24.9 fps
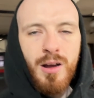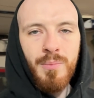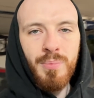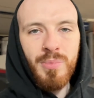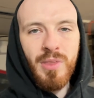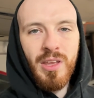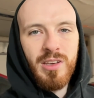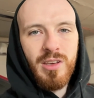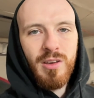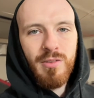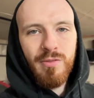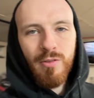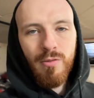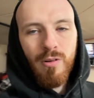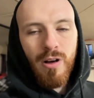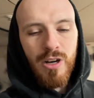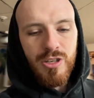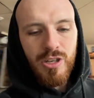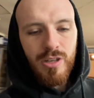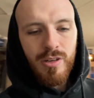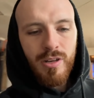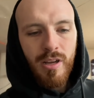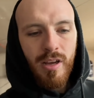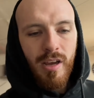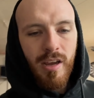thank you for
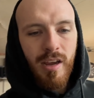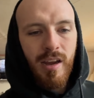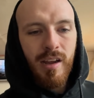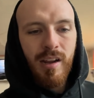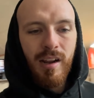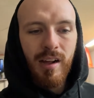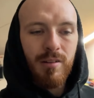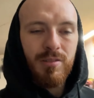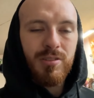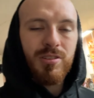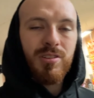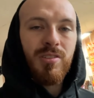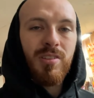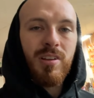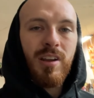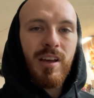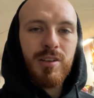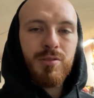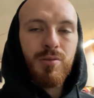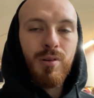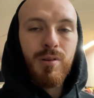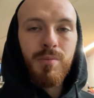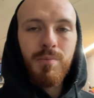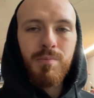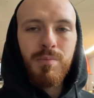watching, and I'll see you in the
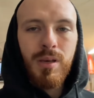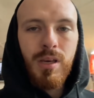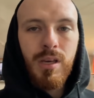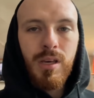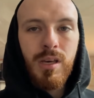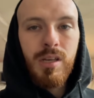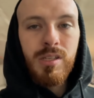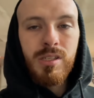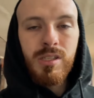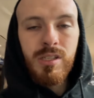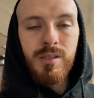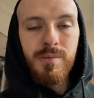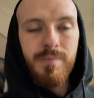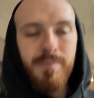next one. Peace.